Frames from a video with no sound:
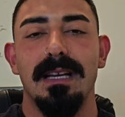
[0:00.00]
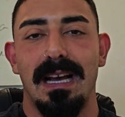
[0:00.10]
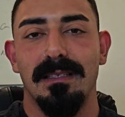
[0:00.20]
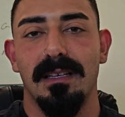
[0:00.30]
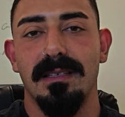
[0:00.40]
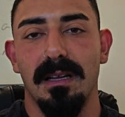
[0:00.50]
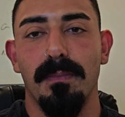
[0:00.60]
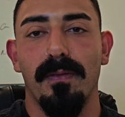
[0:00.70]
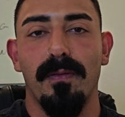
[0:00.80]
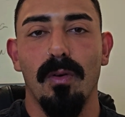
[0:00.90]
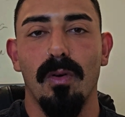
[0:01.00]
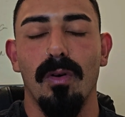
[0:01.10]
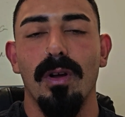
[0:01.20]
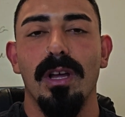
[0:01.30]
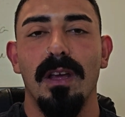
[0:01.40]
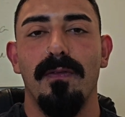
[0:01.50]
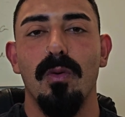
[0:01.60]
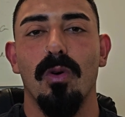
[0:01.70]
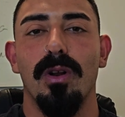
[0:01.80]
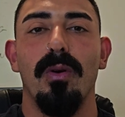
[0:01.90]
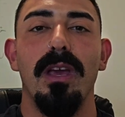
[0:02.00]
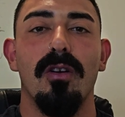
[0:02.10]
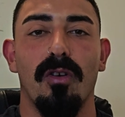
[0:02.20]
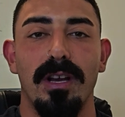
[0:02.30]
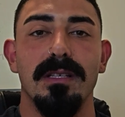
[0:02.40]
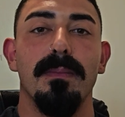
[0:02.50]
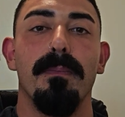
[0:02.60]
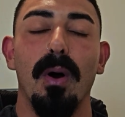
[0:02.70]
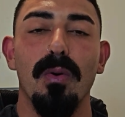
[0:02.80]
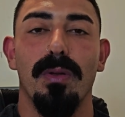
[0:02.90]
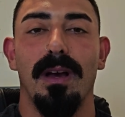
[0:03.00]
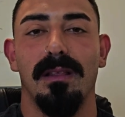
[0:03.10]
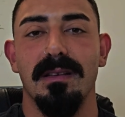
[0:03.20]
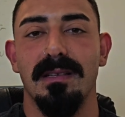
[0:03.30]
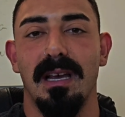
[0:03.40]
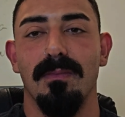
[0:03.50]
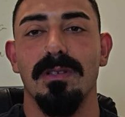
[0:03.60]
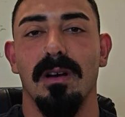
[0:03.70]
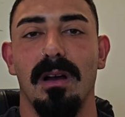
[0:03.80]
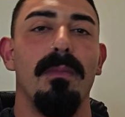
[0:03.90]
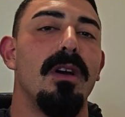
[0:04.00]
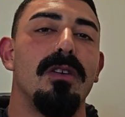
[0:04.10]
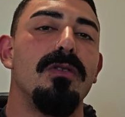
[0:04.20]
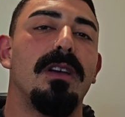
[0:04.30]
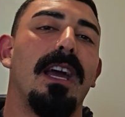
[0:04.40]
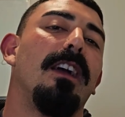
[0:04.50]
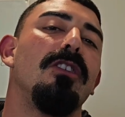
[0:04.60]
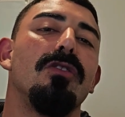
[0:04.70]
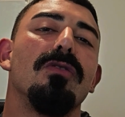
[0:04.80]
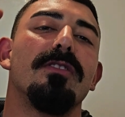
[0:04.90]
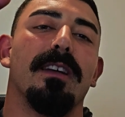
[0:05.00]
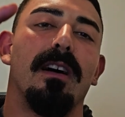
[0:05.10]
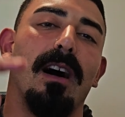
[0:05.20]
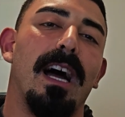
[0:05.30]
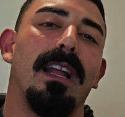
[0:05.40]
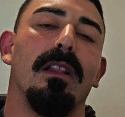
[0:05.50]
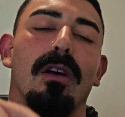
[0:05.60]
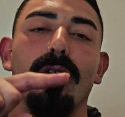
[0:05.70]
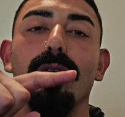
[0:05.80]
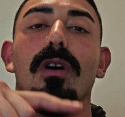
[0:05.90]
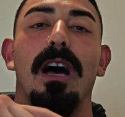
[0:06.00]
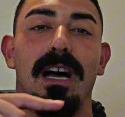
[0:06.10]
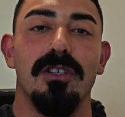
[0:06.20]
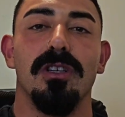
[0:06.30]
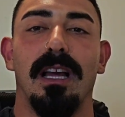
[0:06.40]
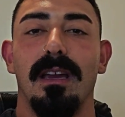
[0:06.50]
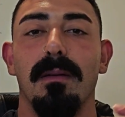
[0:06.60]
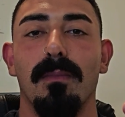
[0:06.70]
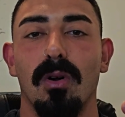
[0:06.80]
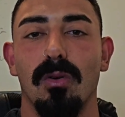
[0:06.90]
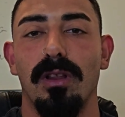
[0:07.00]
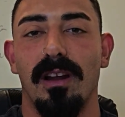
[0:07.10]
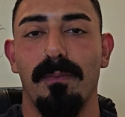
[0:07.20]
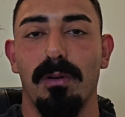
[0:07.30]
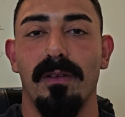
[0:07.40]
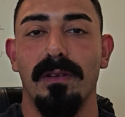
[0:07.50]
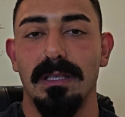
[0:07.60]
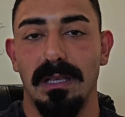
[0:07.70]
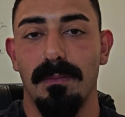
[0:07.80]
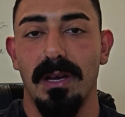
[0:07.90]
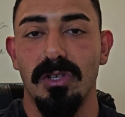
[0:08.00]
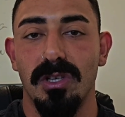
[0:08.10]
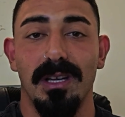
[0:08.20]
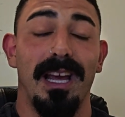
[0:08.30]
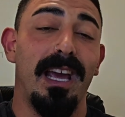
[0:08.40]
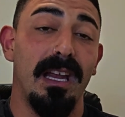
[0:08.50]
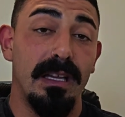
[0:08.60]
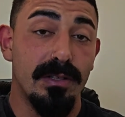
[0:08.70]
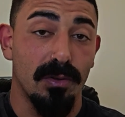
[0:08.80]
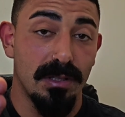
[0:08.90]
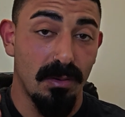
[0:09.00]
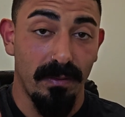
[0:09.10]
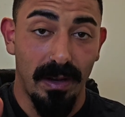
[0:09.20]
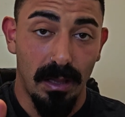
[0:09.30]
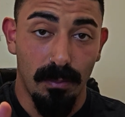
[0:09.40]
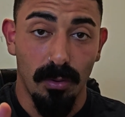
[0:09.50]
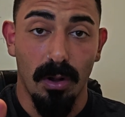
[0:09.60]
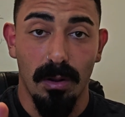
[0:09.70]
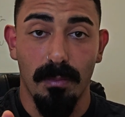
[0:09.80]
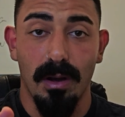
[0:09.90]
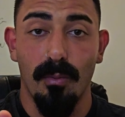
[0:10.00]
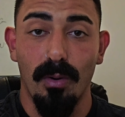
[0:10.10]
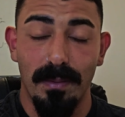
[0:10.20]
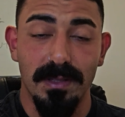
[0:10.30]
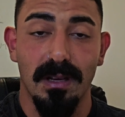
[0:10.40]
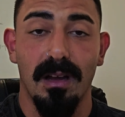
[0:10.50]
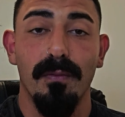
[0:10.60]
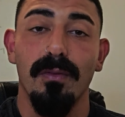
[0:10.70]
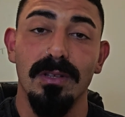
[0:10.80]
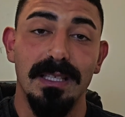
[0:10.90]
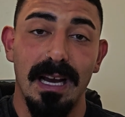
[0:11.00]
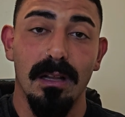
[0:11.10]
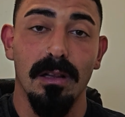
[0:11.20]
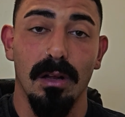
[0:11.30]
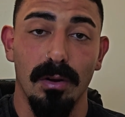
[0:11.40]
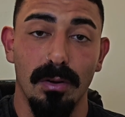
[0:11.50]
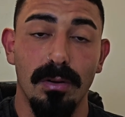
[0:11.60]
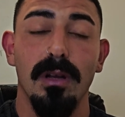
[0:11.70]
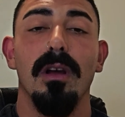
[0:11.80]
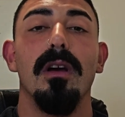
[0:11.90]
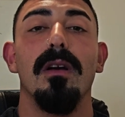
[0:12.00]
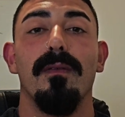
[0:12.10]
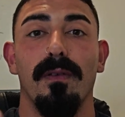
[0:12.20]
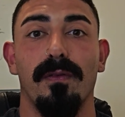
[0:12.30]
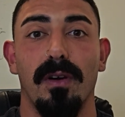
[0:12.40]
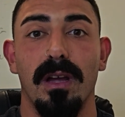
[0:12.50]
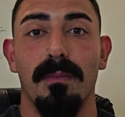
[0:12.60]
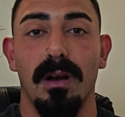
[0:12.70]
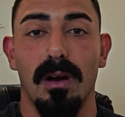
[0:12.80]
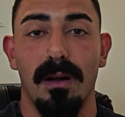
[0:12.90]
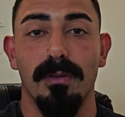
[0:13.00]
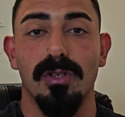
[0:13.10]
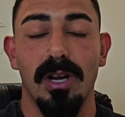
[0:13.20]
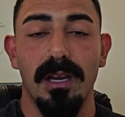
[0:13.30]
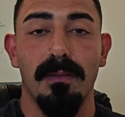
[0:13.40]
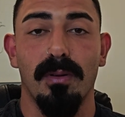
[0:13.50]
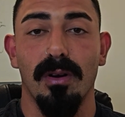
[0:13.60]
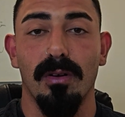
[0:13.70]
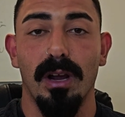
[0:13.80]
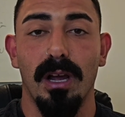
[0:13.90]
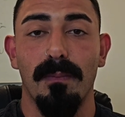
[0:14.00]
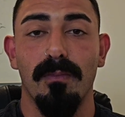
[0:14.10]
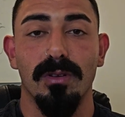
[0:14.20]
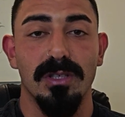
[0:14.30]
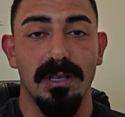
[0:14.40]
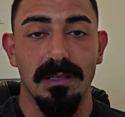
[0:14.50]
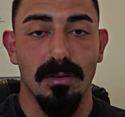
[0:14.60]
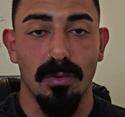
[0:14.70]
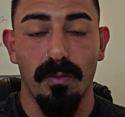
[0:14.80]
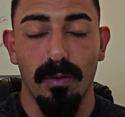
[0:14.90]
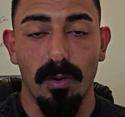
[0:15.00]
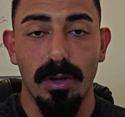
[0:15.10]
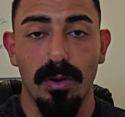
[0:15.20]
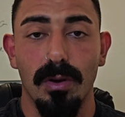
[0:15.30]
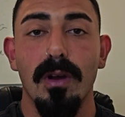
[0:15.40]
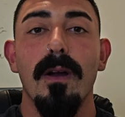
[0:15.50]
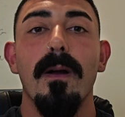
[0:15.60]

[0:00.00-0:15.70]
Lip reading: as I said before, if you want to increase both at the same time, you can use the high-low undulating model that I've previously mentioned and is also available on my website for download for free in my hybrid training program, which does it all for you.